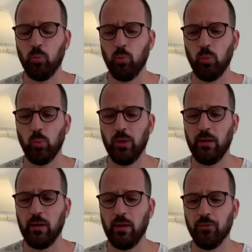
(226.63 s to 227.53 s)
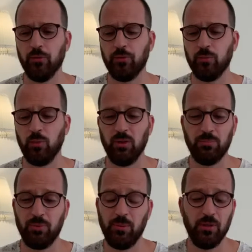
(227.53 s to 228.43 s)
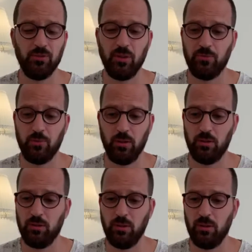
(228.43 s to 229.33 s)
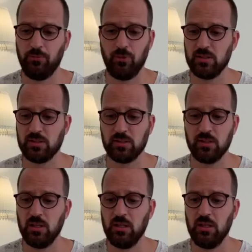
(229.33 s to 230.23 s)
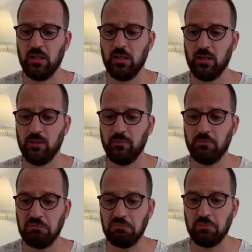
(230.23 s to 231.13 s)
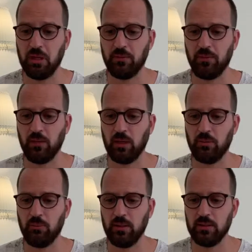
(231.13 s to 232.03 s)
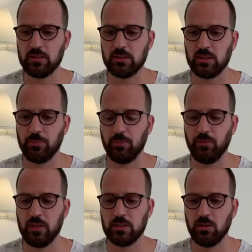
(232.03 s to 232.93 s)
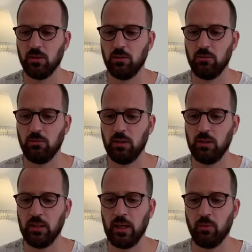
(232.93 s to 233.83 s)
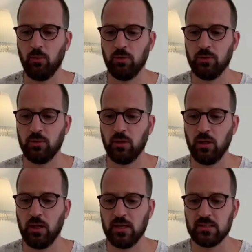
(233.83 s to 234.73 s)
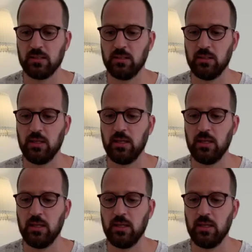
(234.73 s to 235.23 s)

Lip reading: Where else? Well, pretty much everywhere. France, I think I read this a couple of days ago, and I quote, has an